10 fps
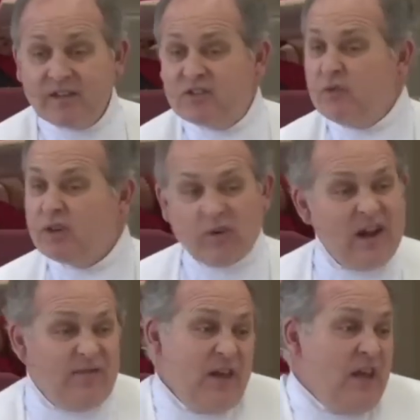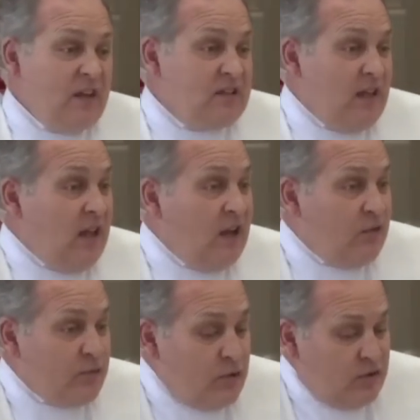is doing great things in
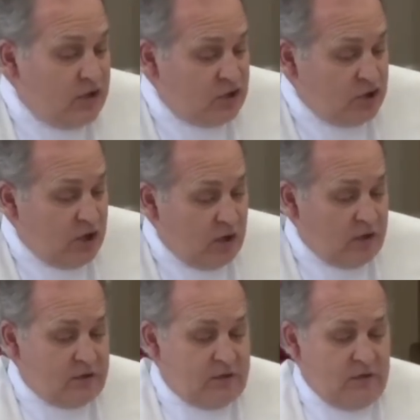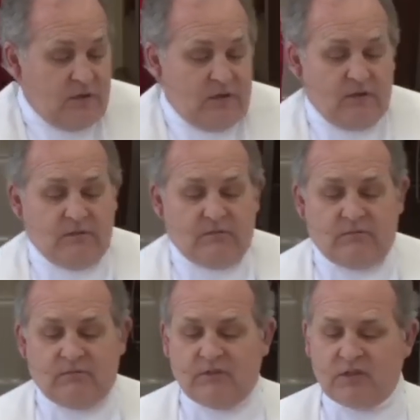and through this church.
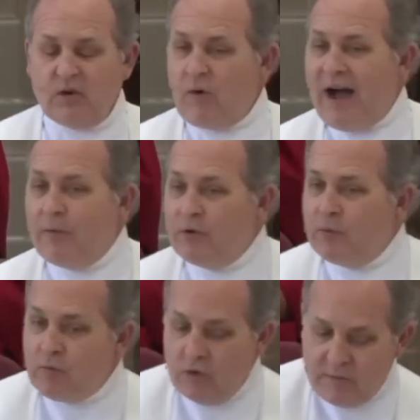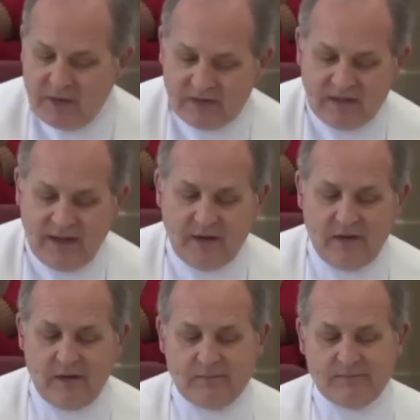So, why would we want to mess that
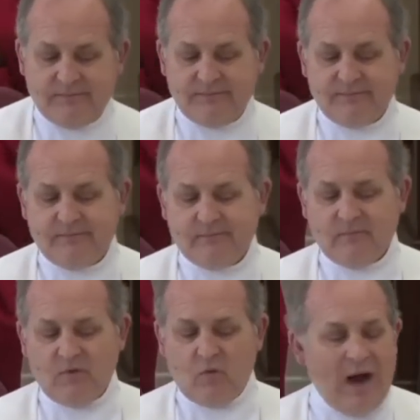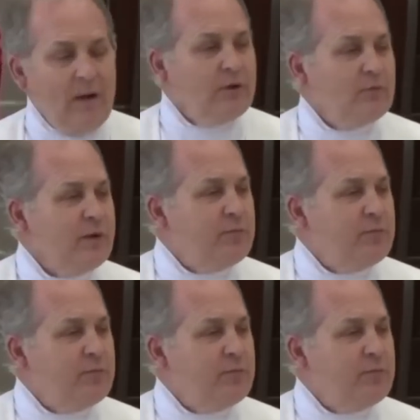up? Why would we